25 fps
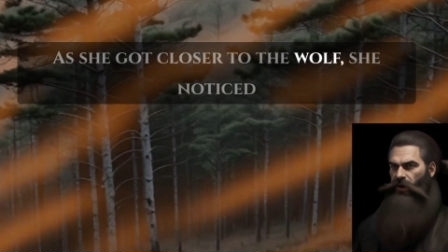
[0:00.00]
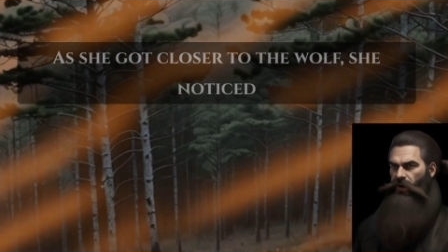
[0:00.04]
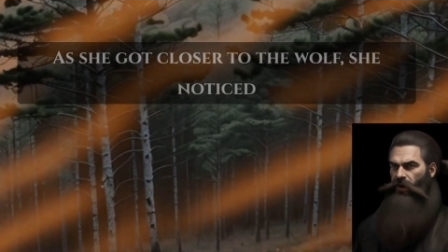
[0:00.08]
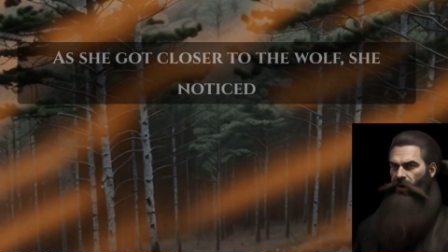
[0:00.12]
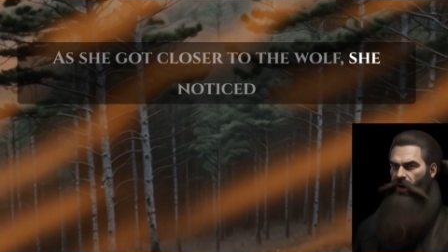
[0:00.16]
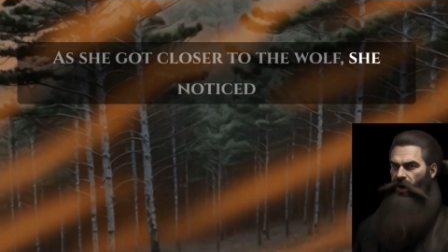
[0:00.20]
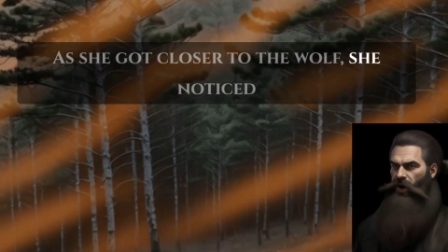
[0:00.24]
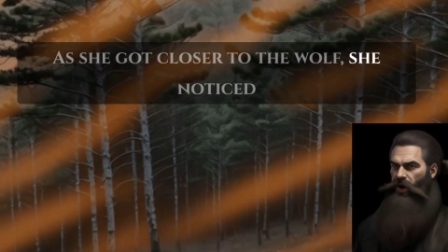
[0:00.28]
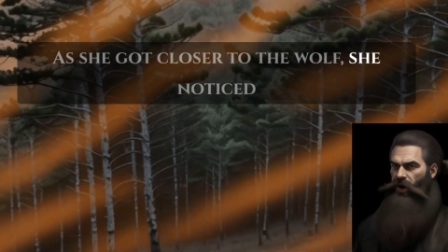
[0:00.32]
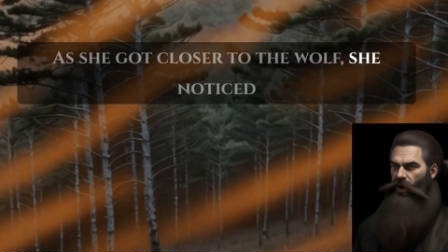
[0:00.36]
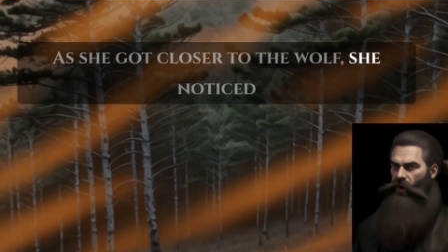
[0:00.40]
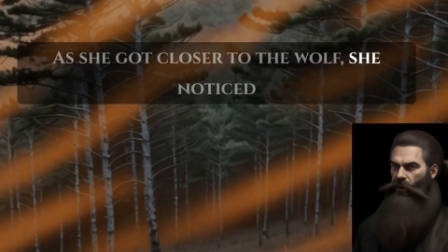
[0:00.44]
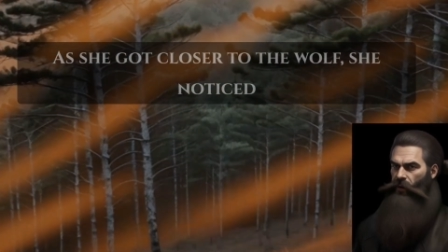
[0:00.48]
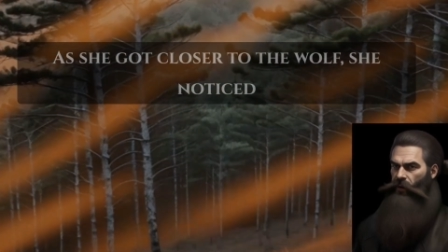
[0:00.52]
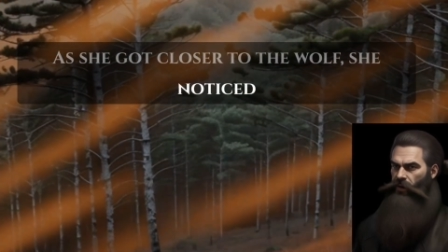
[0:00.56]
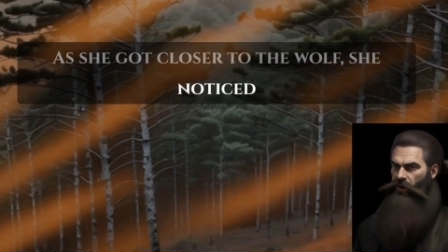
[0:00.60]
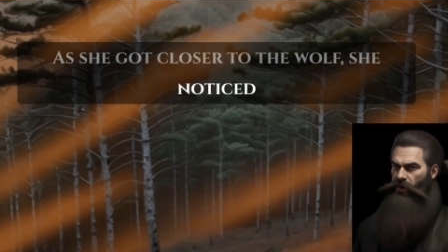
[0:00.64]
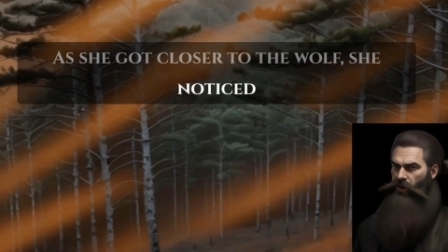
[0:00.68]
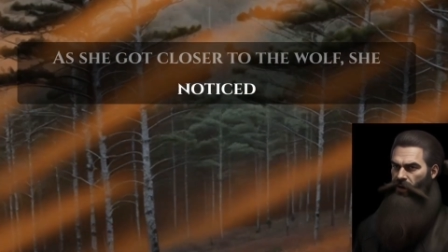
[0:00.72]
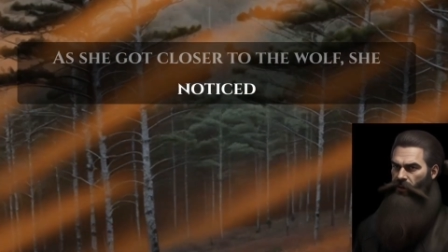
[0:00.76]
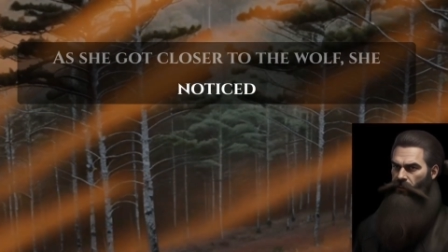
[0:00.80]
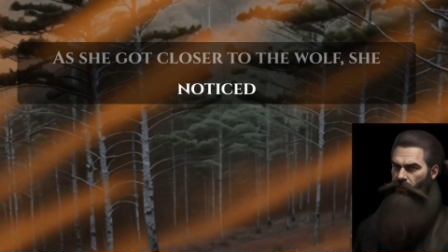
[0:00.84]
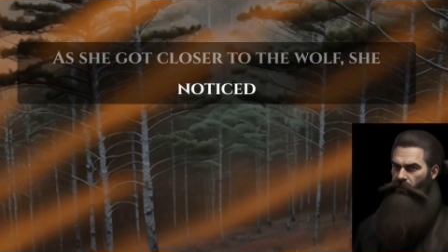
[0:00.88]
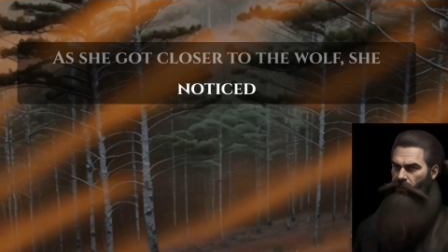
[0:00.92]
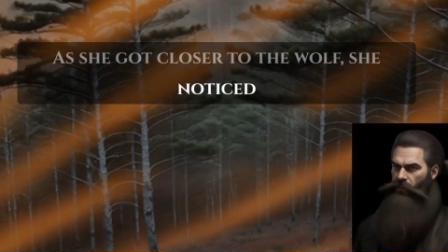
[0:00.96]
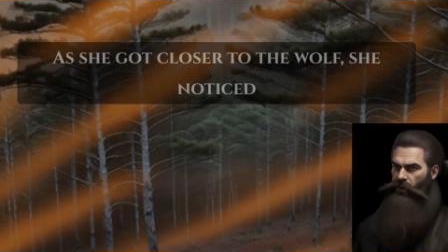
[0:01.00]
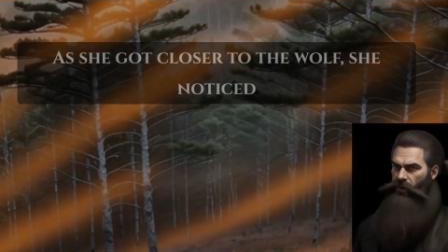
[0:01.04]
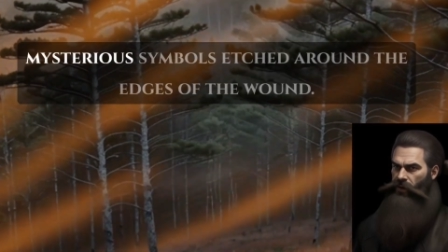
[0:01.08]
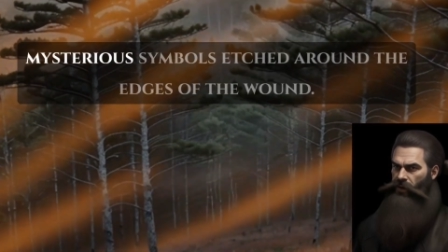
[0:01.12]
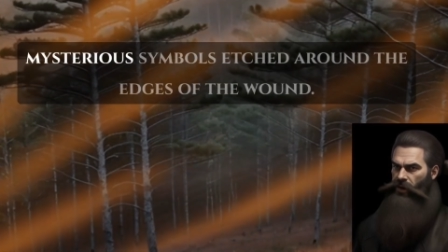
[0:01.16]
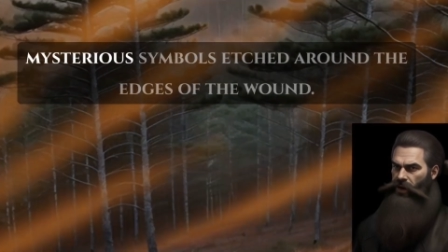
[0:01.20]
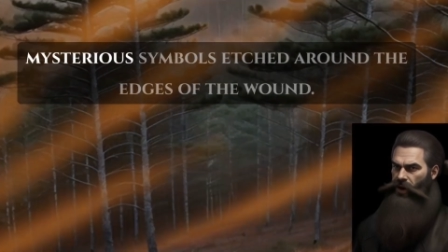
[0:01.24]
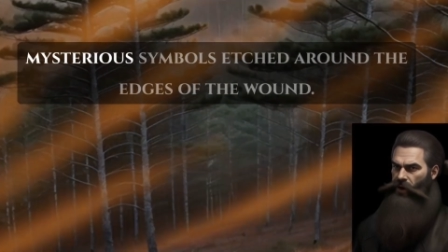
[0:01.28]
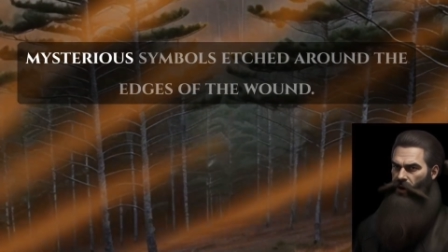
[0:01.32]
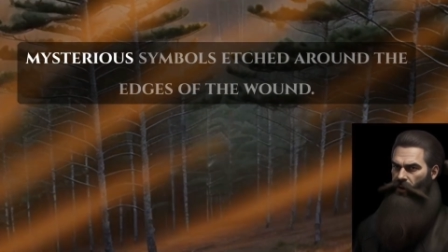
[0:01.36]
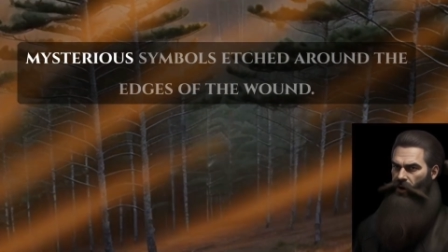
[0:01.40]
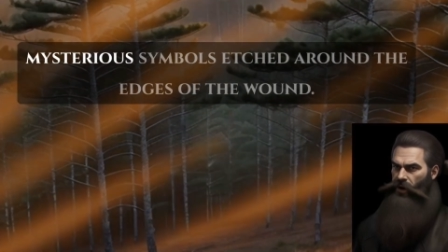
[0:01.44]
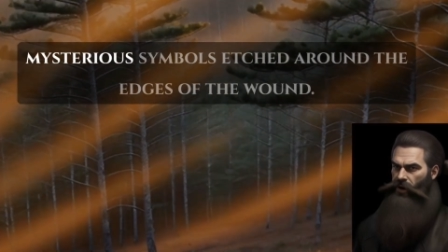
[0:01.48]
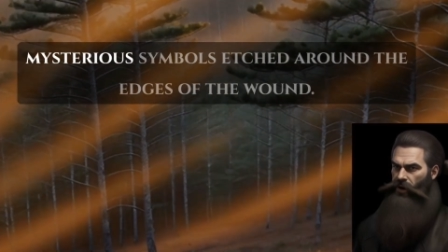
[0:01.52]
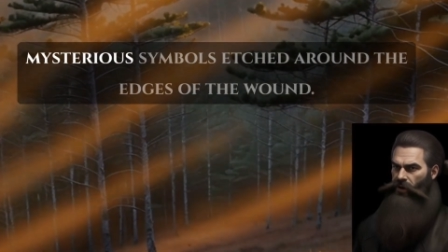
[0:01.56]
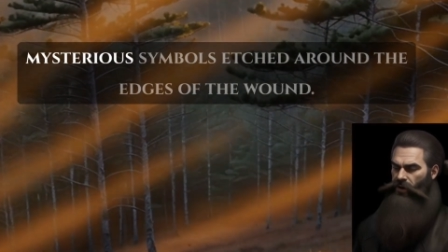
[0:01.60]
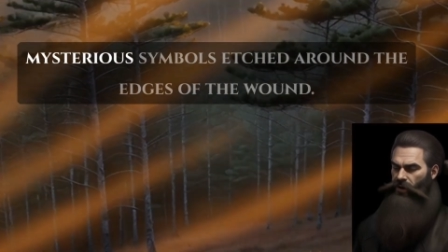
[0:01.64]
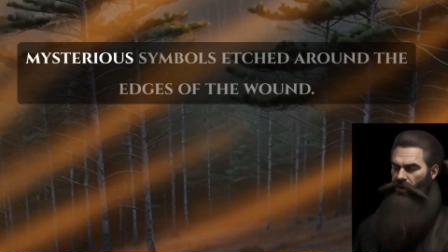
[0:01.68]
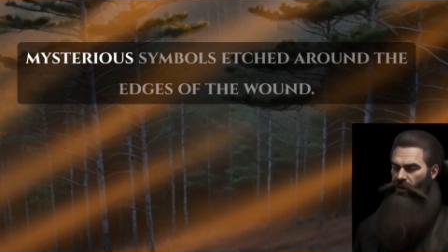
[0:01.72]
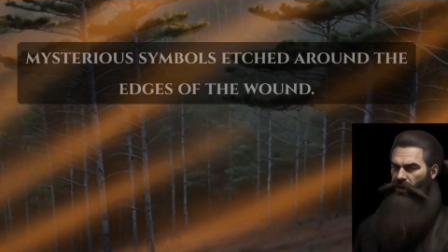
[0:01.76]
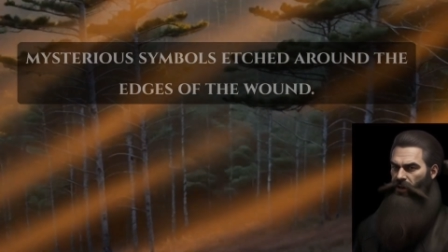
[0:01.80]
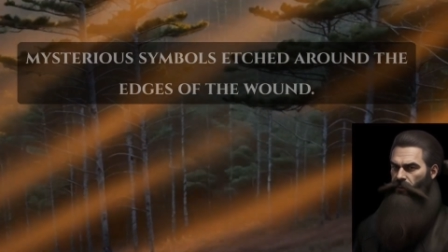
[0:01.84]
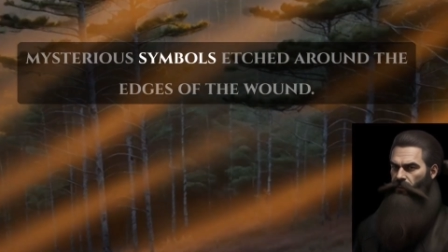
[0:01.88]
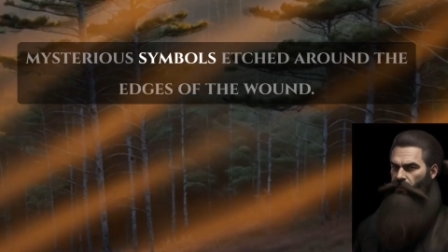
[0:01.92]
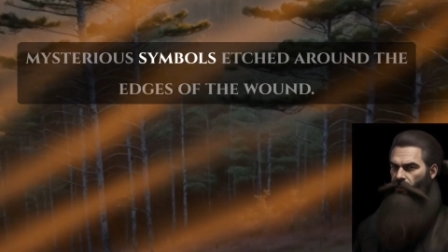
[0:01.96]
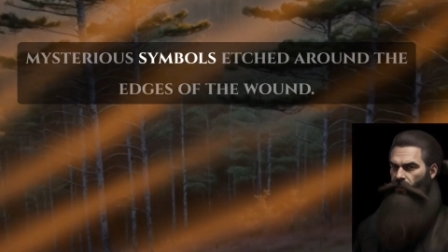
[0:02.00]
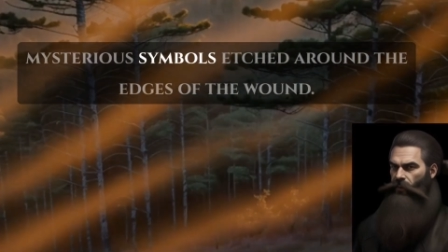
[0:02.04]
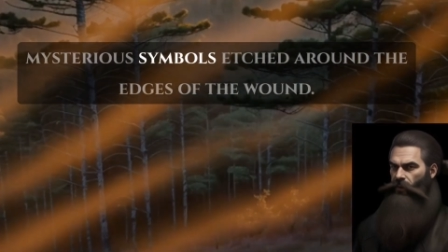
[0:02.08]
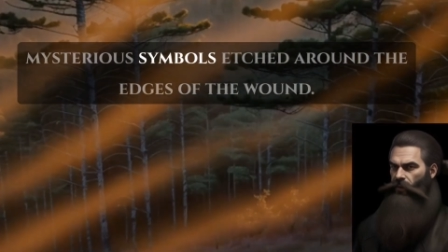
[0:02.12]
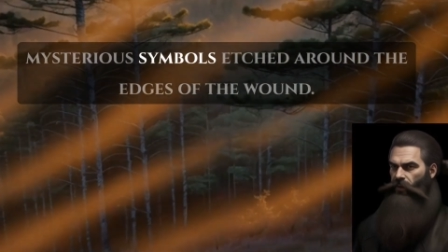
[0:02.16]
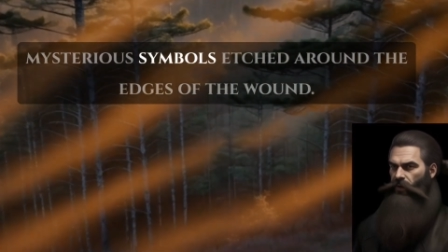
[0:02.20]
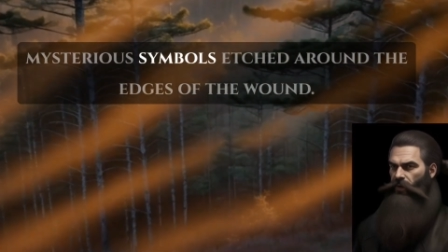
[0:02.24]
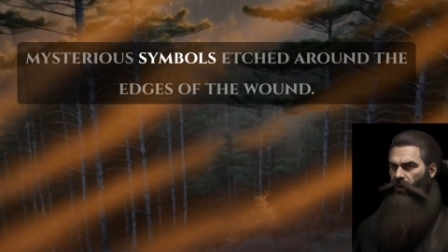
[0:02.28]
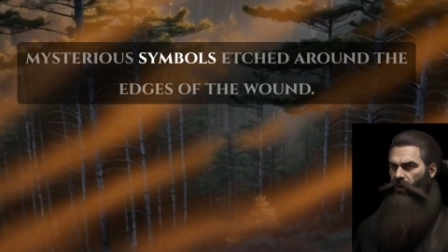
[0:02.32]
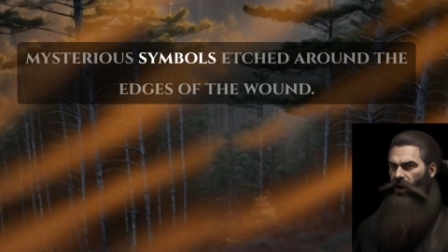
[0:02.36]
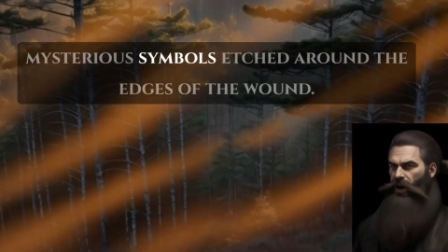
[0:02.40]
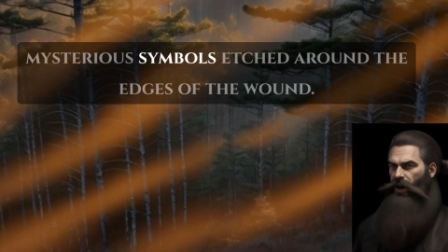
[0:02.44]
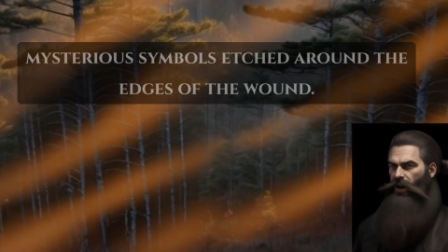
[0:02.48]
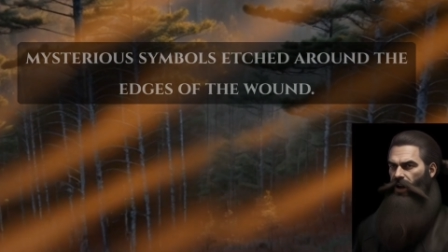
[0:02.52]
she noticed mysterious symbols